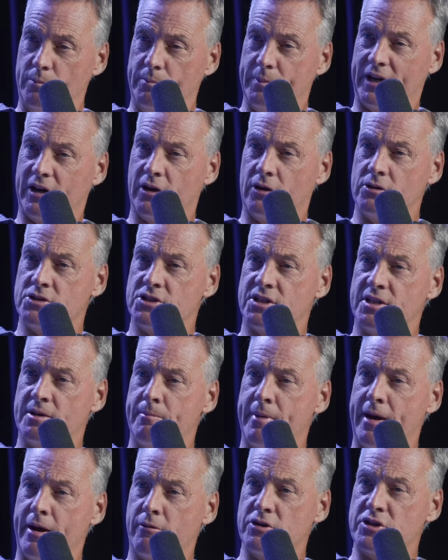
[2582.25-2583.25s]
because the
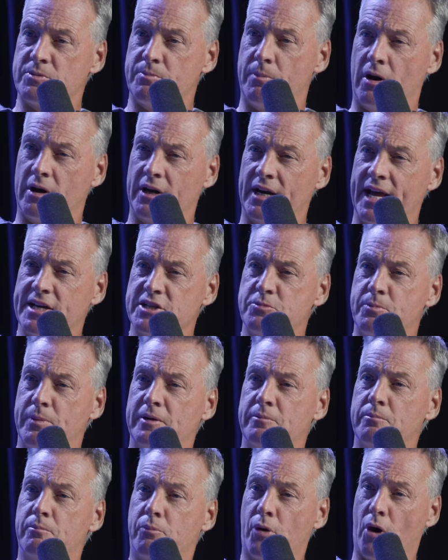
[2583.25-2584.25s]
marriage bond has
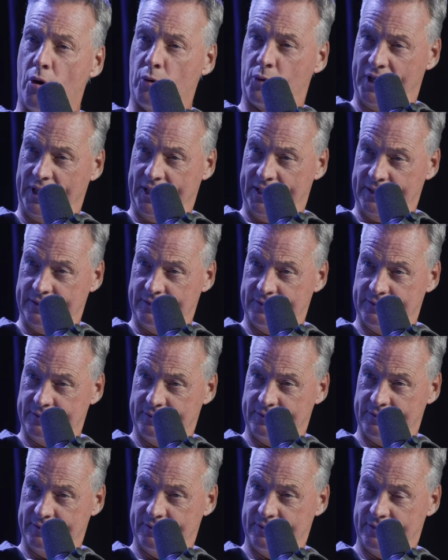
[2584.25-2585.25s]
been broken.
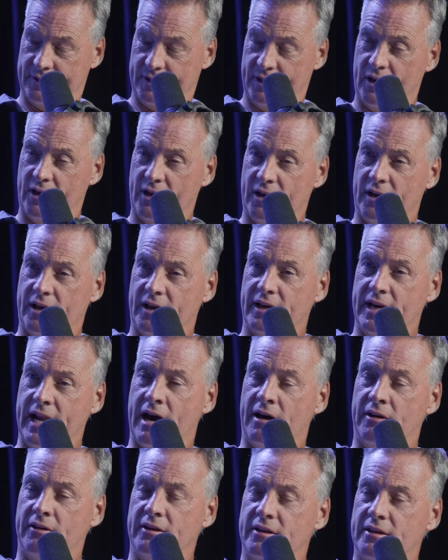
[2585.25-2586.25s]
Mm-hmm. Mm-hmm.
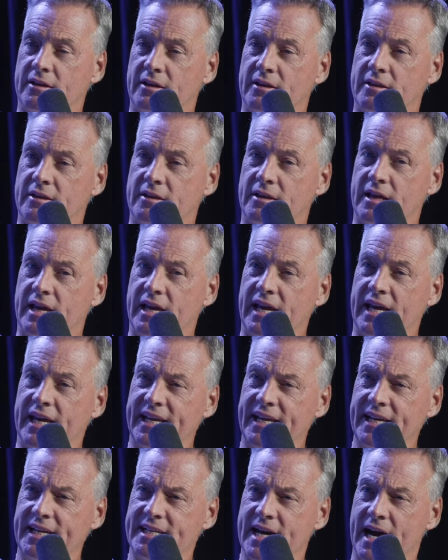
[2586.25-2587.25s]
Now,
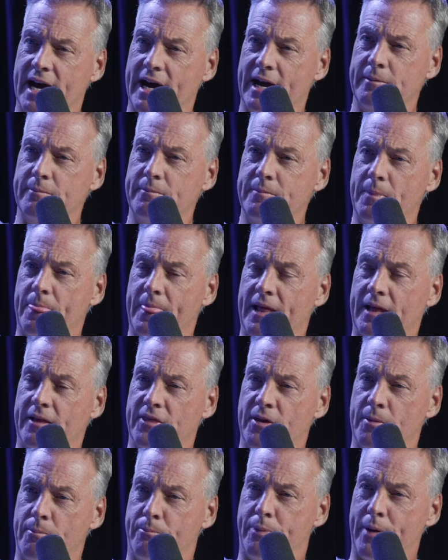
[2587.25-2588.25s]
anytime
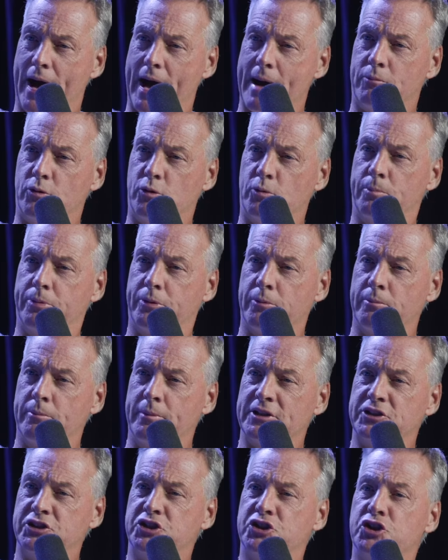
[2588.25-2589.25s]
the Bible
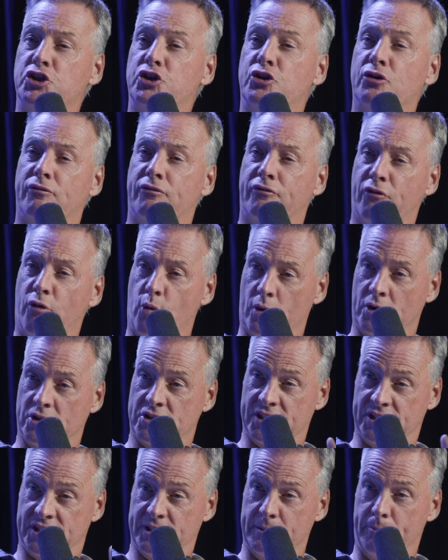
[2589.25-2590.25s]
permits divorce.
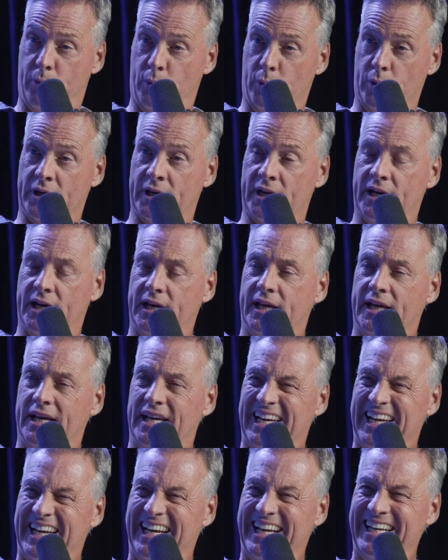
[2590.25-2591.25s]
This is important. Mm-hmm.
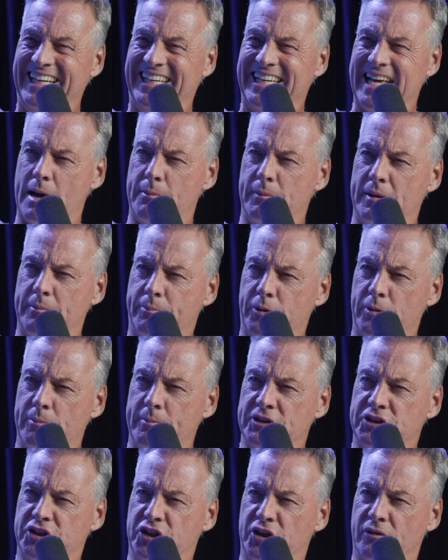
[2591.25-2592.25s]
Anytime it
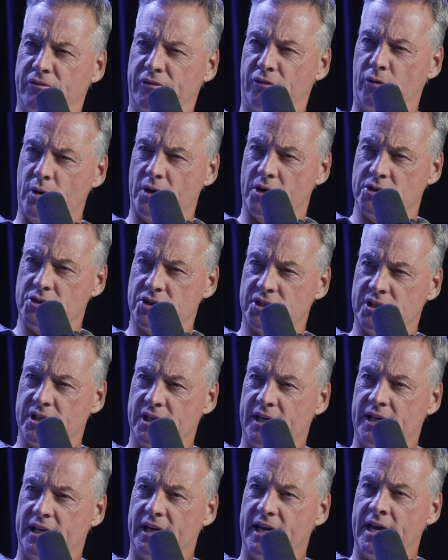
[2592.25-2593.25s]
permits divorce,
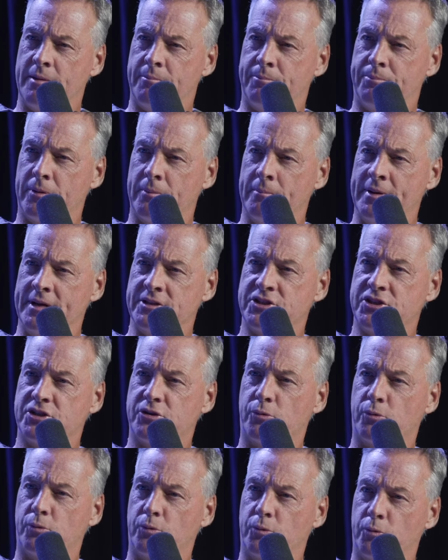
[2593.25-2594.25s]
it permits
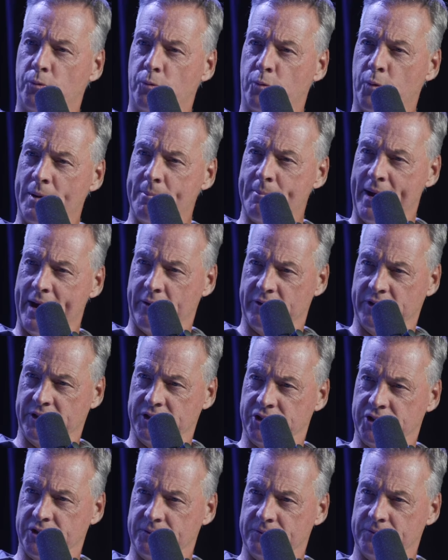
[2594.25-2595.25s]

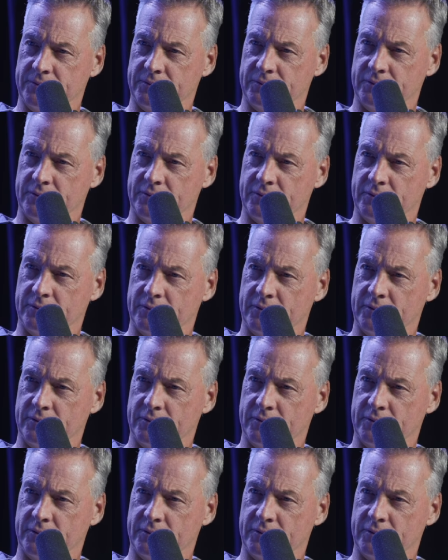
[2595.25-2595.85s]
remarriage. Mm.